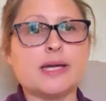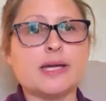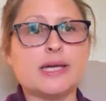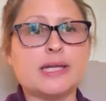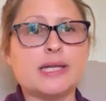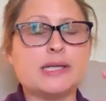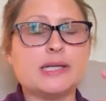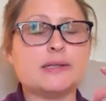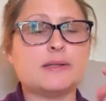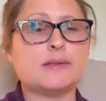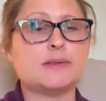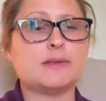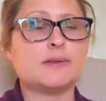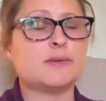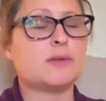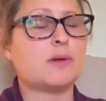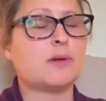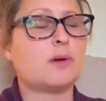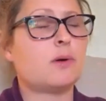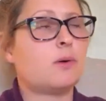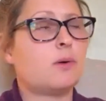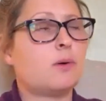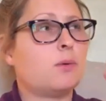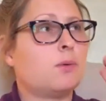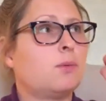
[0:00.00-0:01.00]
Yeah, and
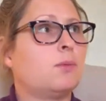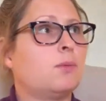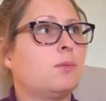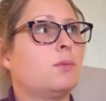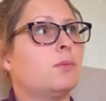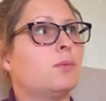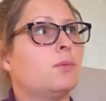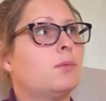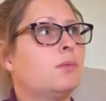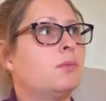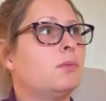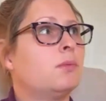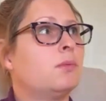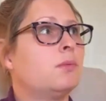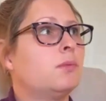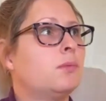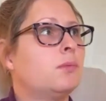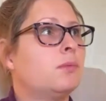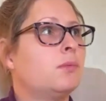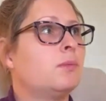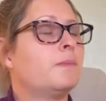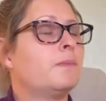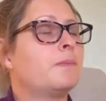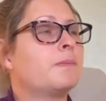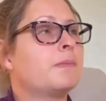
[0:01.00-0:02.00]
so
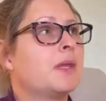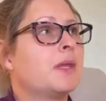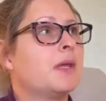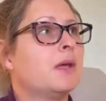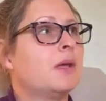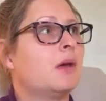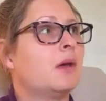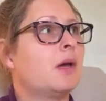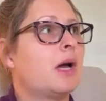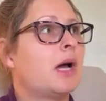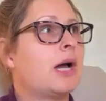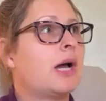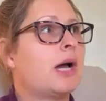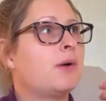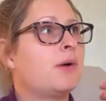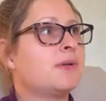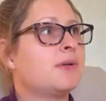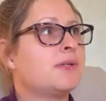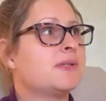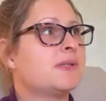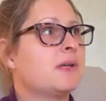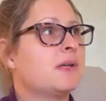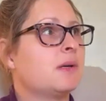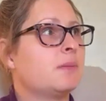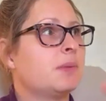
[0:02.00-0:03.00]

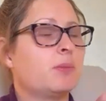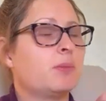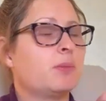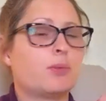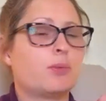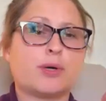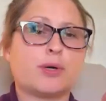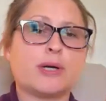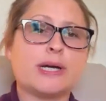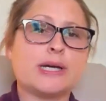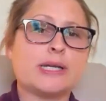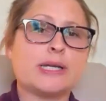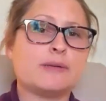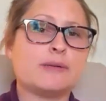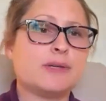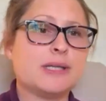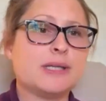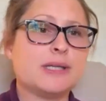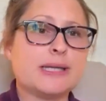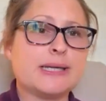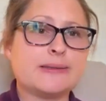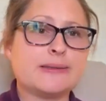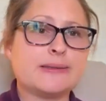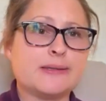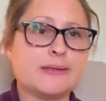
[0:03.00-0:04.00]
I always tell people we're kind
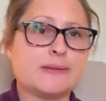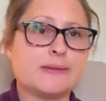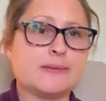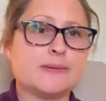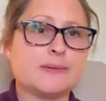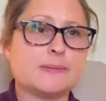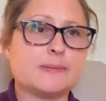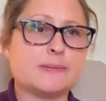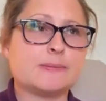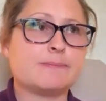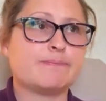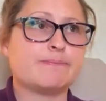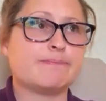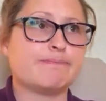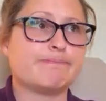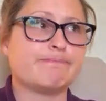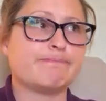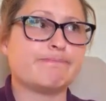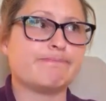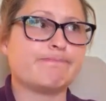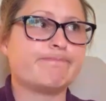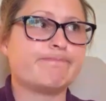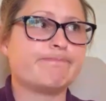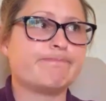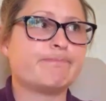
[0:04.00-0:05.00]
of in like this
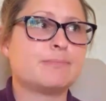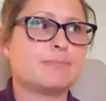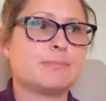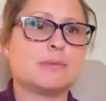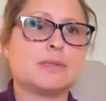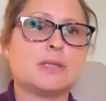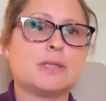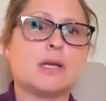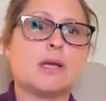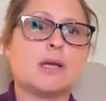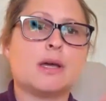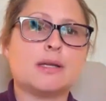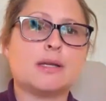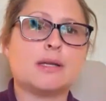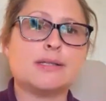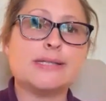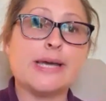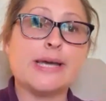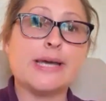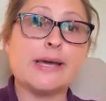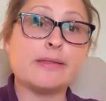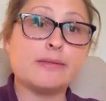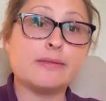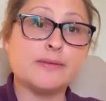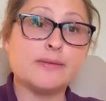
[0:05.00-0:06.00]

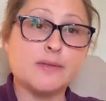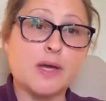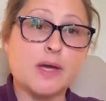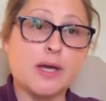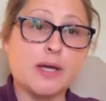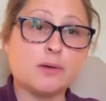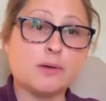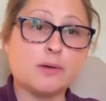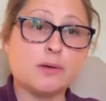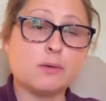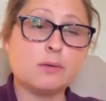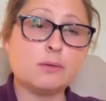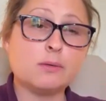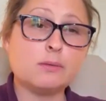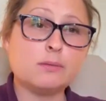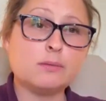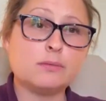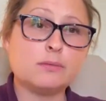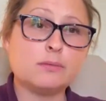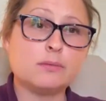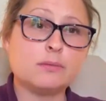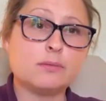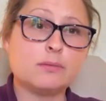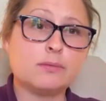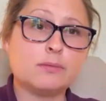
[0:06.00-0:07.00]
death
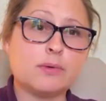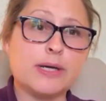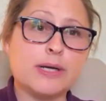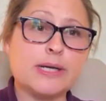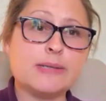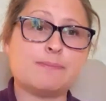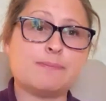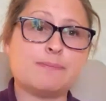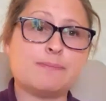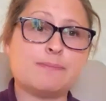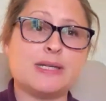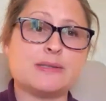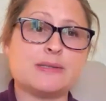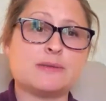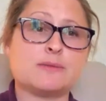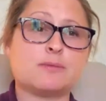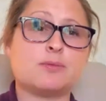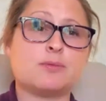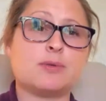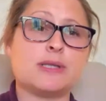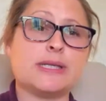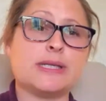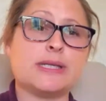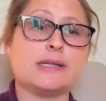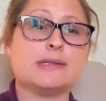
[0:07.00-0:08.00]
cycle, right? But
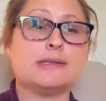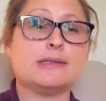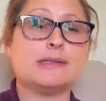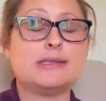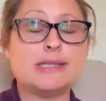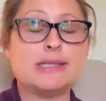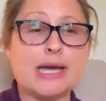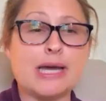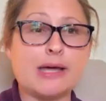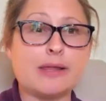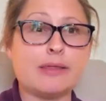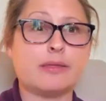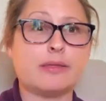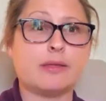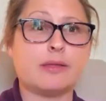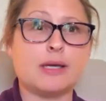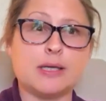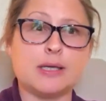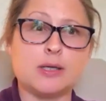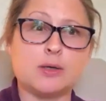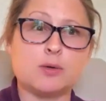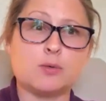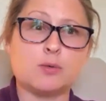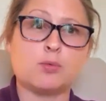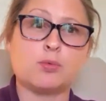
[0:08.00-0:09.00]
it's really a death
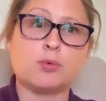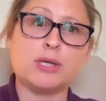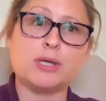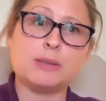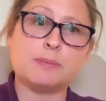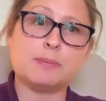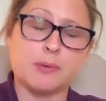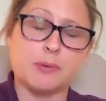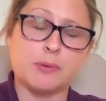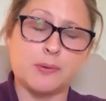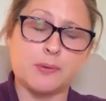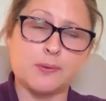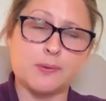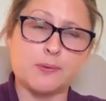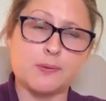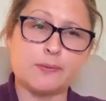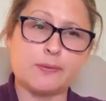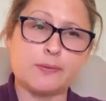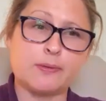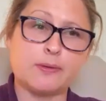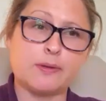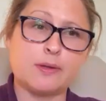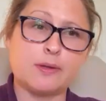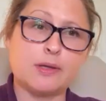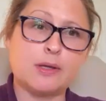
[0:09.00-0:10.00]
and a
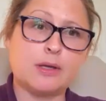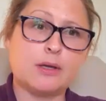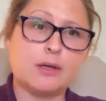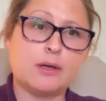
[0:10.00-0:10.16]
rebirth,